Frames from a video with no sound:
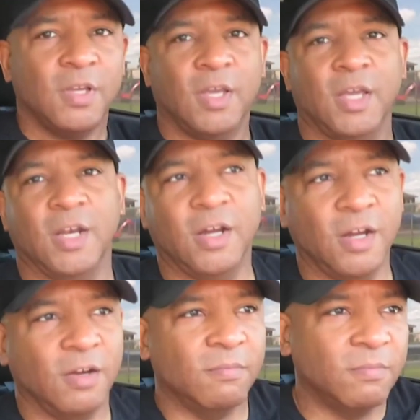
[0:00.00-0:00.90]
And
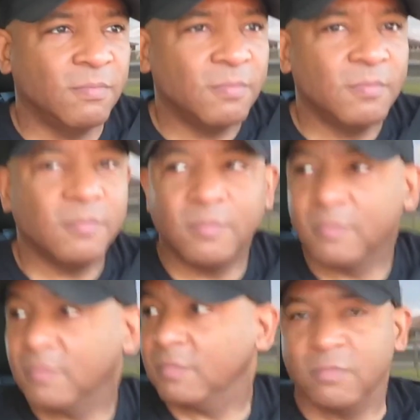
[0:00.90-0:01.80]

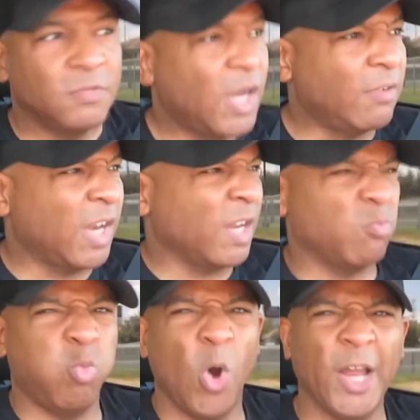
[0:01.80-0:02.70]
I'm like,
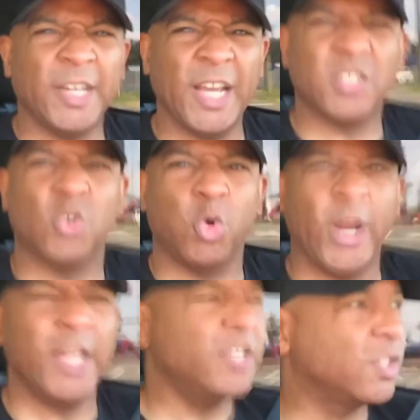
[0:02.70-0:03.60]
what? That's
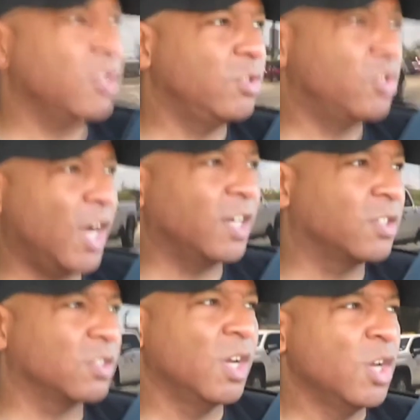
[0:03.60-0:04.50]
crazy.
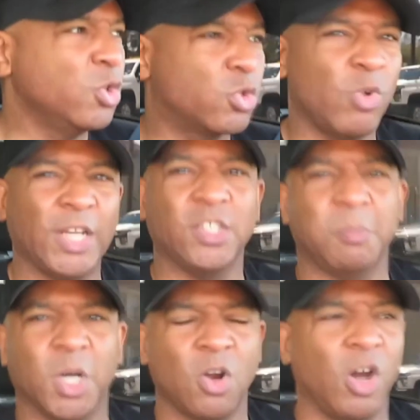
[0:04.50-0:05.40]
You scratching up
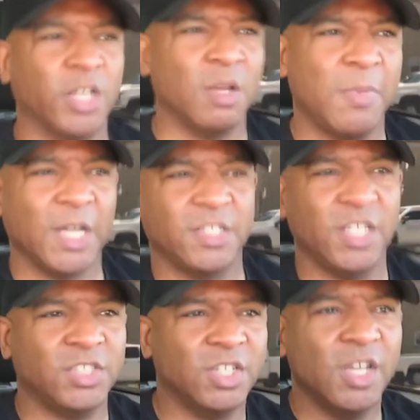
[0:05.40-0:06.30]
my car to get my
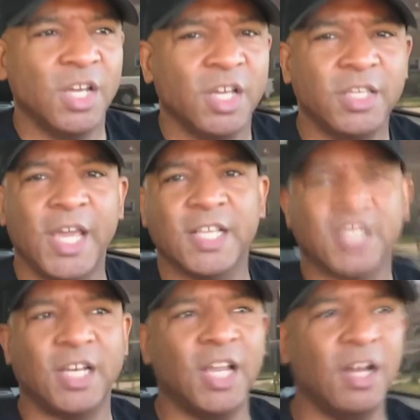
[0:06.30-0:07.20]
attention? Yes,
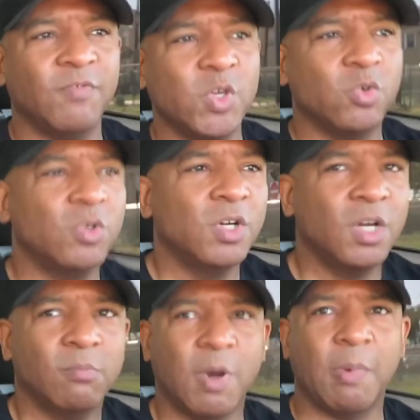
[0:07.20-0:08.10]
I love you.
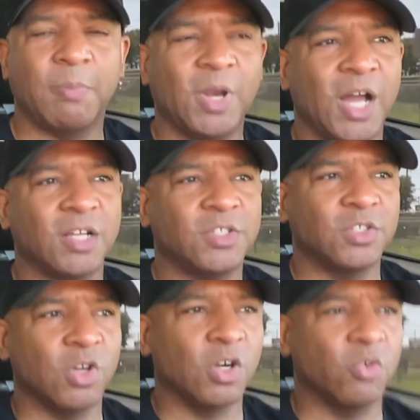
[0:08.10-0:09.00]
Blah, blah, blah. She
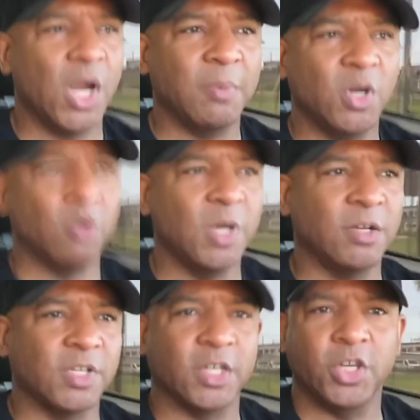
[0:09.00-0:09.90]
started grabbing on me. And I
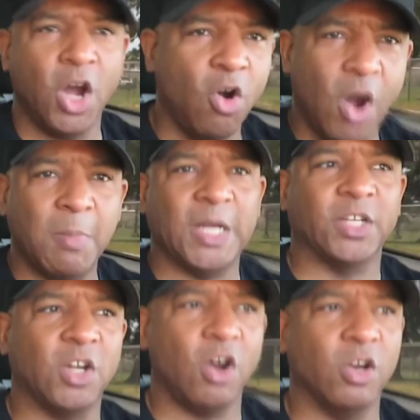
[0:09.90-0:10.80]
was like, yo, I'm about to
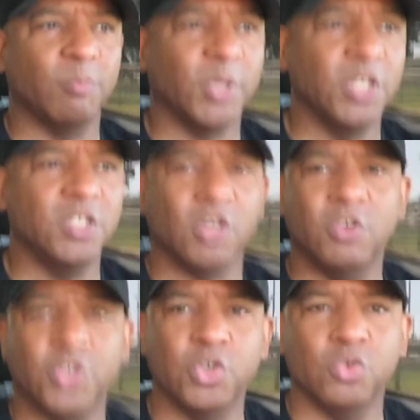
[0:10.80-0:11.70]
call the police
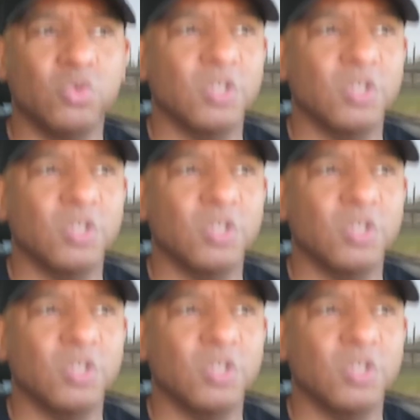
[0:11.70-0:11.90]
on you.